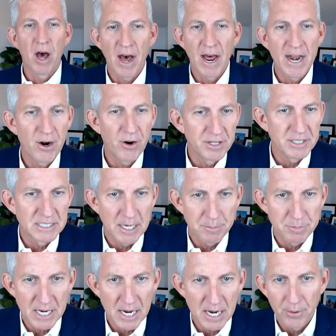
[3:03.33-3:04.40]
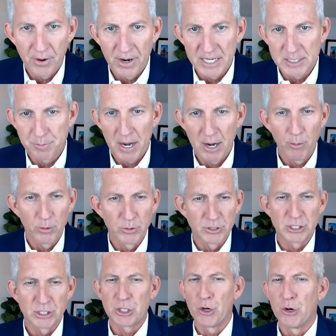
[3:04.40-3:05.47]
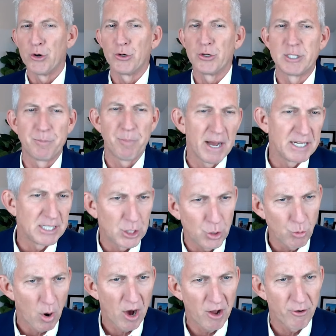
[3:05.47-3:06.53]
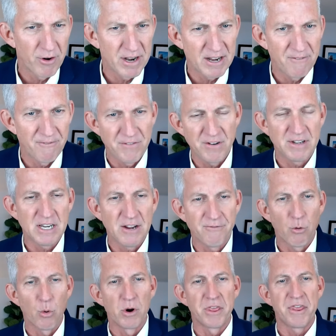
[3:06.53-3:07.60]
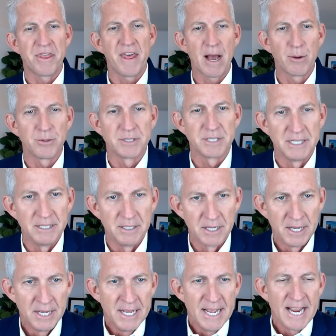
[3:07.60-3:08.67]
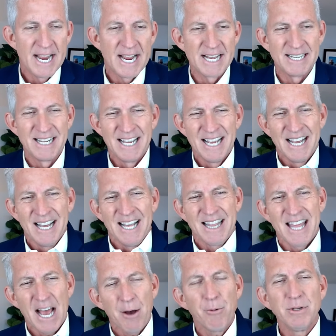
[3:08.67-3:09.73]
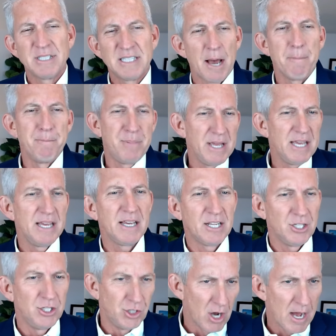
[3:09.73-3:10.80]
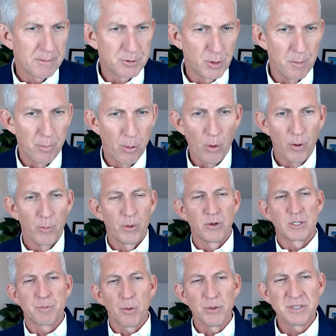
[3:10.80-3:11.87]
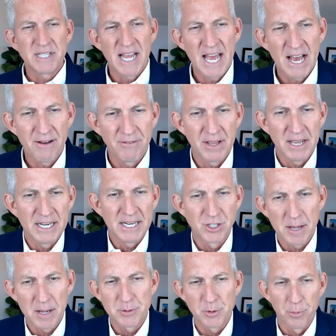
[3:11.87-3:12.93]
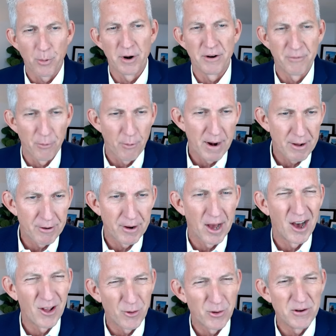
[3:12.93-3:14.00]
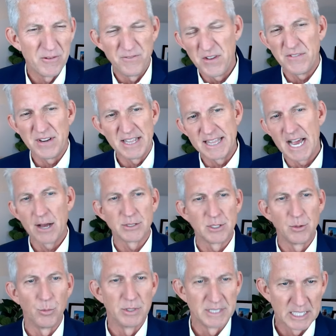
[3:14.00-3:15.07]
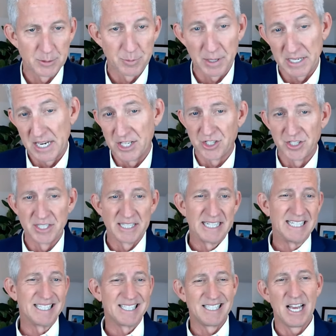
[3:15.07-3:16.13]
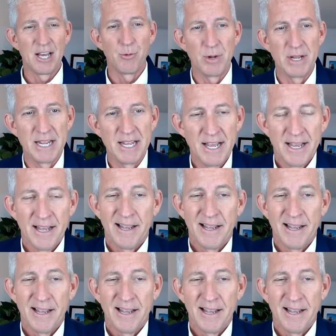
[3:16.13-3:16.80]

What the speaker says: higher in September as payrolls surged by 254,000. And that was that big jobs report. We were supposed to have a jobs report of around 150,000 was expectations, and instead we